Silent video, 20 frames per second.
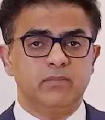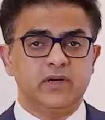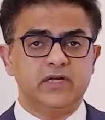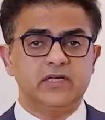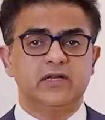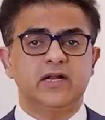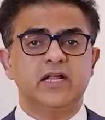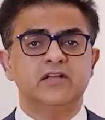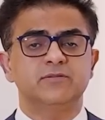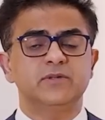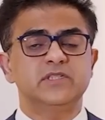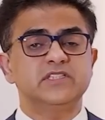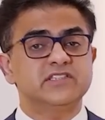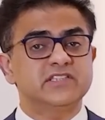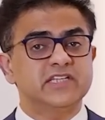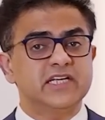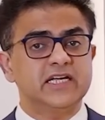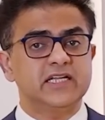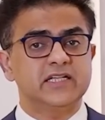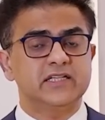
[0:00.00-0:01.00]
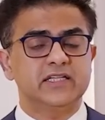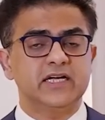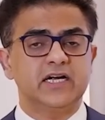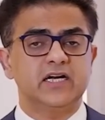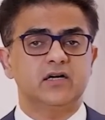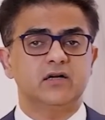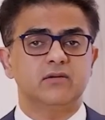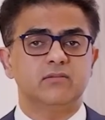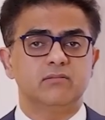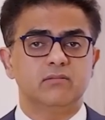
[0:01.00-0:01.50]
It has been seen
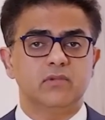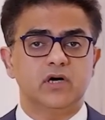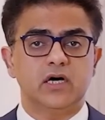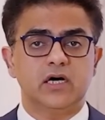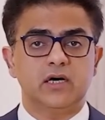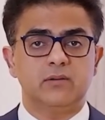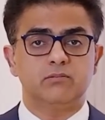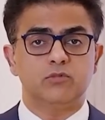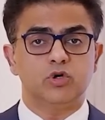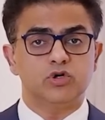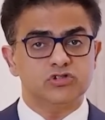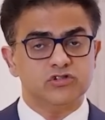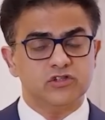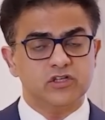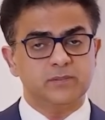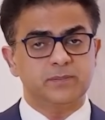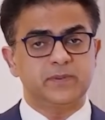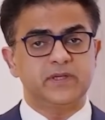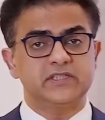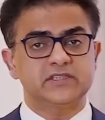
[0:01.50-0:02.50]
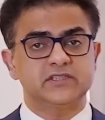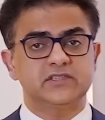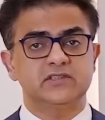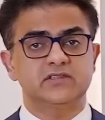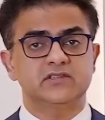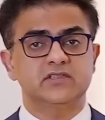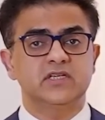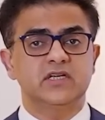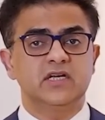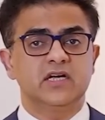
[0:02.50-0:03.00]
that most of the
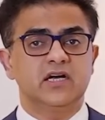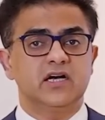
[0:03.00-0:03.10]
patients,